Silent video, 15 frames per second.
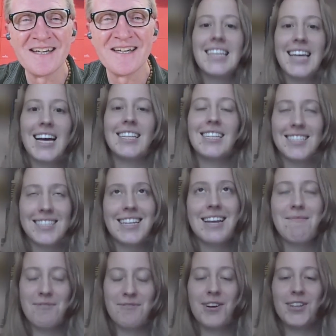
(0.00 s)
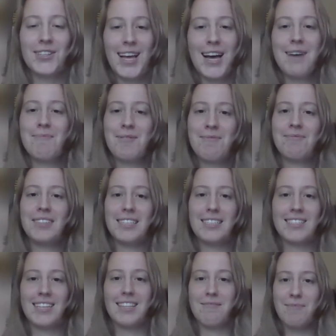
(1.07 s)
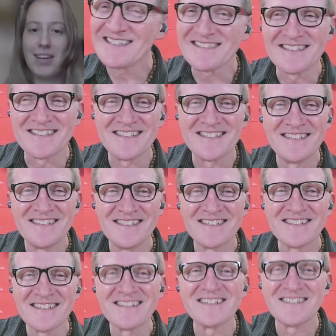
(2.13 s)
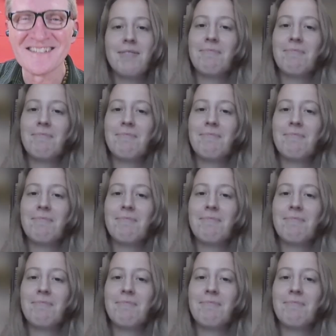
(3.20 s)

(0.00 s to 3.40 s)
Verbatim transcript: Yeah, that's the name of our lab inside the mechanical Excellent. engineering department.